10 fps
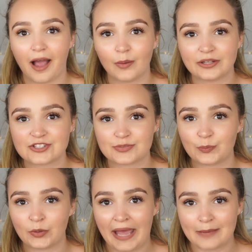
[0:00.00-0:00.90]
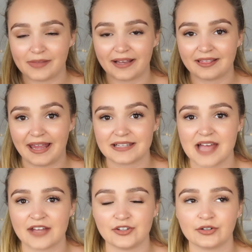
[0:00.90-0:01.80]
which came like this,
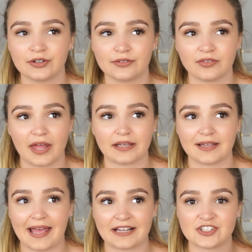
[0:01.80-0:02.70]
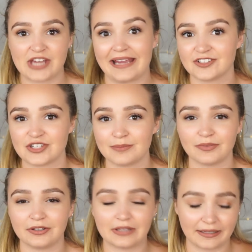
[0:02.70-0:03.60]
and you could have like exchanged them.
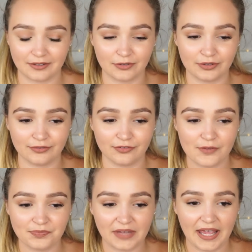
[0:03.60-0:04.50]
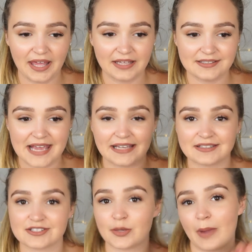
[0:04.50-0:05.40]
Like you could have
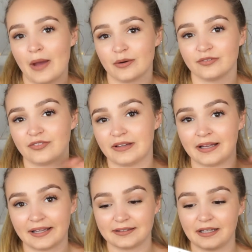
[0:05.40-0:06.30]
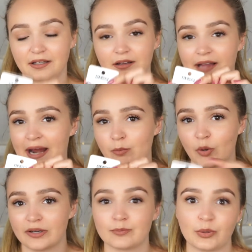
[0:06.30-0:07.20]
taken some out of like the little
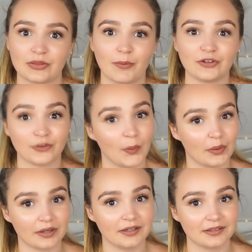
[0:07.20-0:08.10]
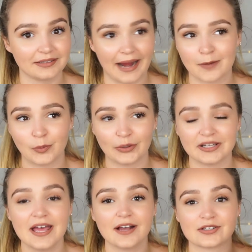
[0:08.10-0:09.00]
cardboard and put them on your
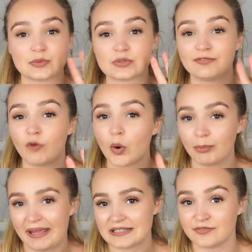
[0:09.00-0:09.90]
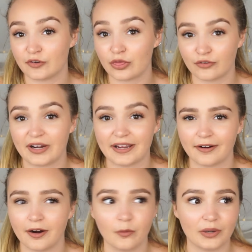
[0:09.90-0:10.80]
cardboard, because it was 4 pins for
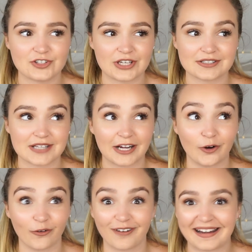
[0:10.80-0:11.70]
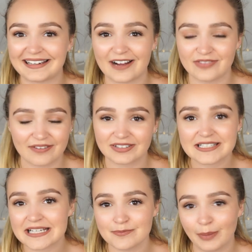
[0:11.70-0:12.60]
€3, which is great. I've never
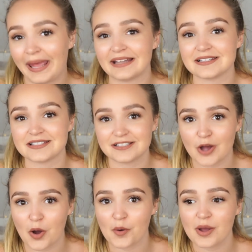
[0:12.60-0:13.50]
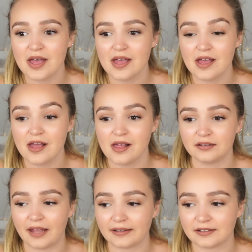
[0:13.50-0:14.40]
seen pins so
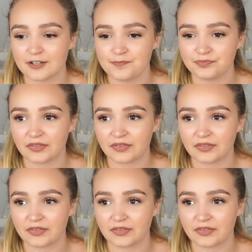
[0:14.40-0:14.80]
like,